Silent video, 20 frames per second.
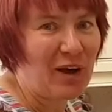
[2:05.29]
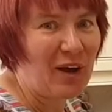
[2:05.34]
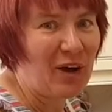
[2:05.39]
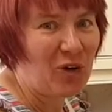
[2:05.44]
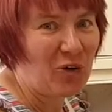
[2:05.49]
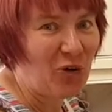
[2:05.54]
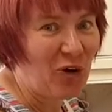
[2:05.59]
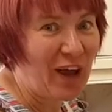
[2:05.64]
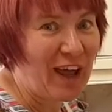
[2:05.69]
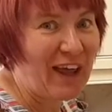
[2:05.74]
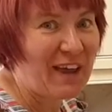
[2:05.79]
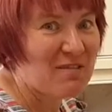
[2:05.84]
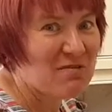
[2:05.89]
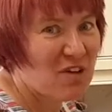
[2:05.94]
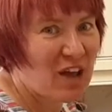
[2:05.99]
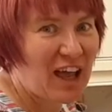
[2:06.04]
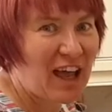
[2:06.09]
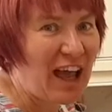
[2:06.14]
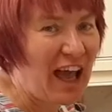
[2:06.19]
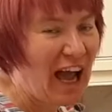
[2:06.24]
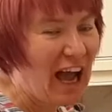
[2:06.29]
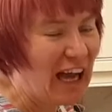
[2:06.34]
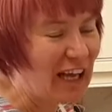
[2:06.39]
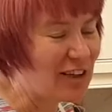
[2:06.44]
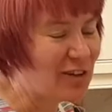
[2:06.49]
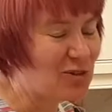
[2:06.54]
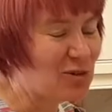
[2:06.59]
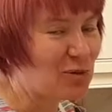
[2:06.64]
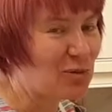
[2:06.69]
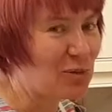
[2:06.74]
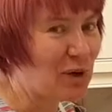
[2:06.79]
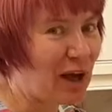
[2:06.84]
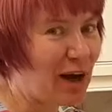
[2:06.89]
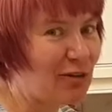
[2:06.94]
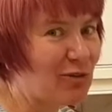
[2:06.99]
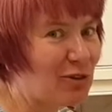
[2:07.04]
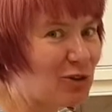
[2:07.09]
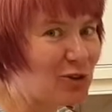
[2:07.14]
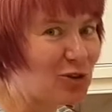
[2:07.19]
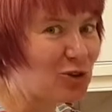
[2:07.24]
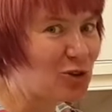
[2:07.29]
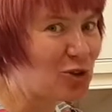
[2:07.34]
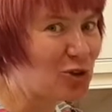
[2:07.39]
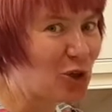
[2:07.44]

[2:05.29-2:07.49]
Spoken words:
gravy and some carrots and